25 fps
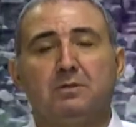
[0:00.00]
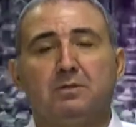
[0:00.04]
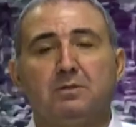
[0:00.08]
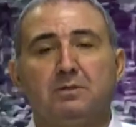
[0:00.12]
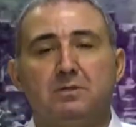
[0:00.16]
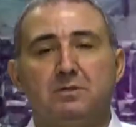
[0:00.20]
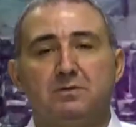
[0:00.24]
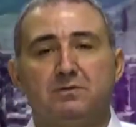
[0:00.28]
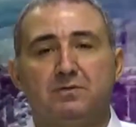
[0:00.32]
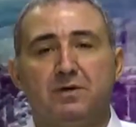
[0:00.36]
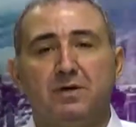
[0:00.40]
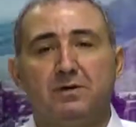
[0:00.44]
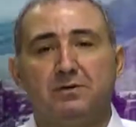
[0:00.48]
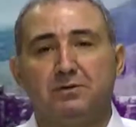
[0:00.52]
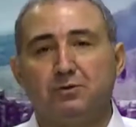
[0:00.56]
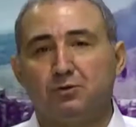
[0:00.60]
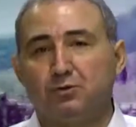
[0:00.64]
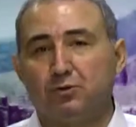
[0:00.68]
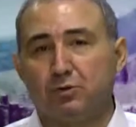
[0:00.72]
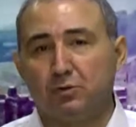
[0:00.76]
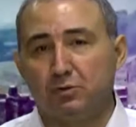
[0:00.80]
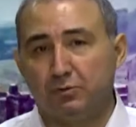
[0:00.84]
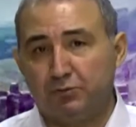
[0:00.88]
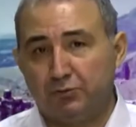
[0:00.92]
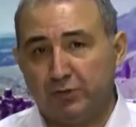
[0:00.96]
is very
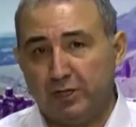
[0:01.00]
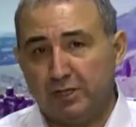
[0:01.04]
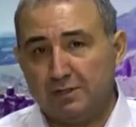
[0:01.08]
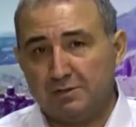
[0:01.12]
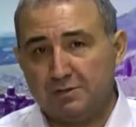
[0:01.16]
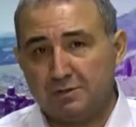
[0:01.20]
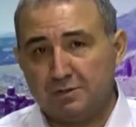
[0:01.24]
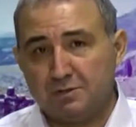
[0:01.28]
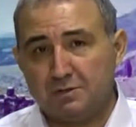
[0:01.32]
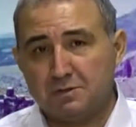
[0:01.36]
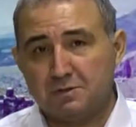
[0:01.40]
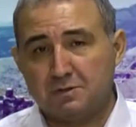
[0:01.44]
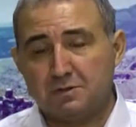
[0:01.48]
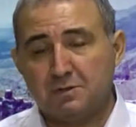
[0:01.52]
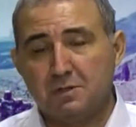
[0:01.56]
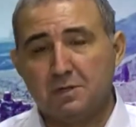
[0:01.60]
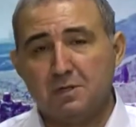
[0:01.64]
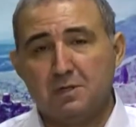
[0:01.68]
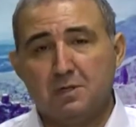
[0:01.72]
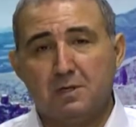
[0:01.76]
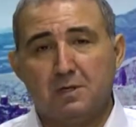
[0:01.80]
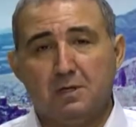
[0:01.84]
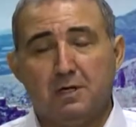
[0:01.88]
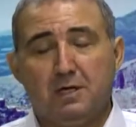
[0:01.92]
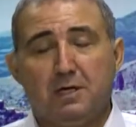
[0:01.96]
tolerated,
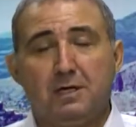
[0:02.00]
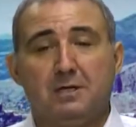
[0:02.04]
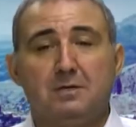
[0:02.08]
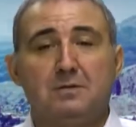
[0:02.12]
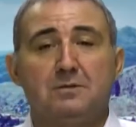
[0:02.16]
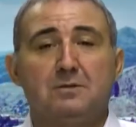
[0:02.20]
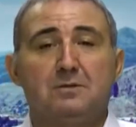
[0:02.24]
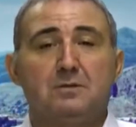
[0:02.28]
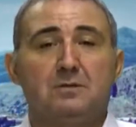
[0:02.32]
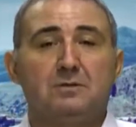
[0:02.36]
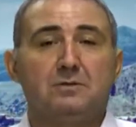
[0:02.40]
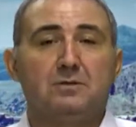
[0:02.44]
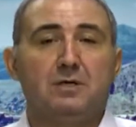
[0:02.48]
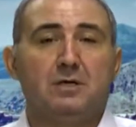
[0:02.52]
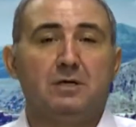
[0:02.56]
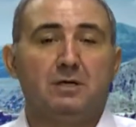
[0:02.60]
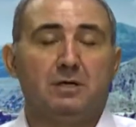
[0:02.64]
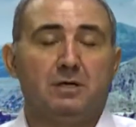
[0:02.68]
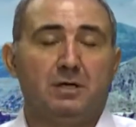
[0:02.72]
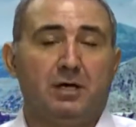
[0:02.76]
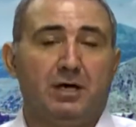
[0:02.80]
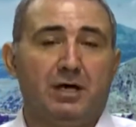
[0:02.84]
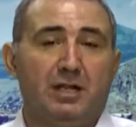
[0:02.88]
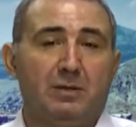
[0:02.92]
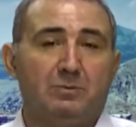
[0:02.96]
and they
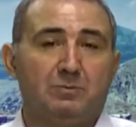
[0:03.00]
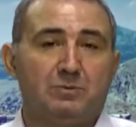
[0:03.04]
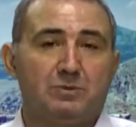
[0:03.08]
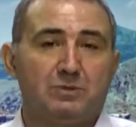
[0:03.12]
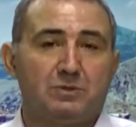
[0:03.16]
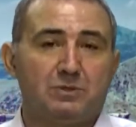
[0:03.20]
helped